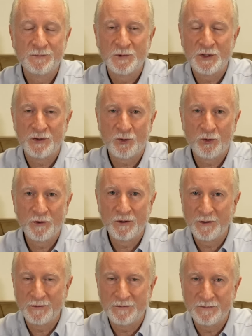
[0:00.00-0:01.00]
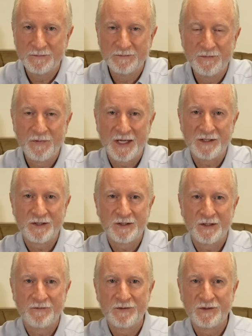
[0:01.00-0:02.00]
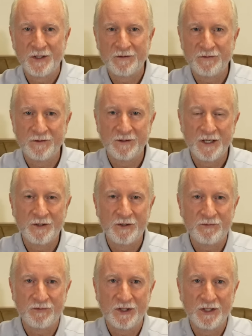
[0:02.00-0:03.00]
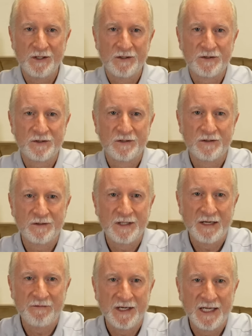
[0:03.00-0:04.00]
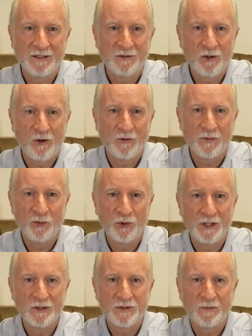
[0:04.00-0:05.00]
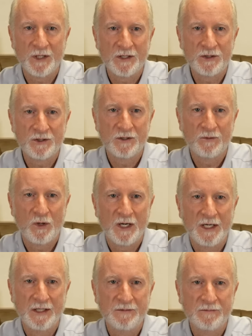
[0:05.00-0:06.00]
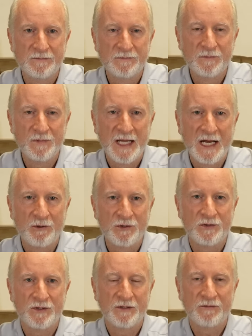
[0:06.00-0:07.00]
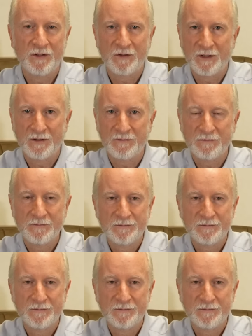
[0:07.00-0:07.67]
disorder and that type of stuff for hundreds of years and haven't had to call the Marines. I'm not sure why now is different than,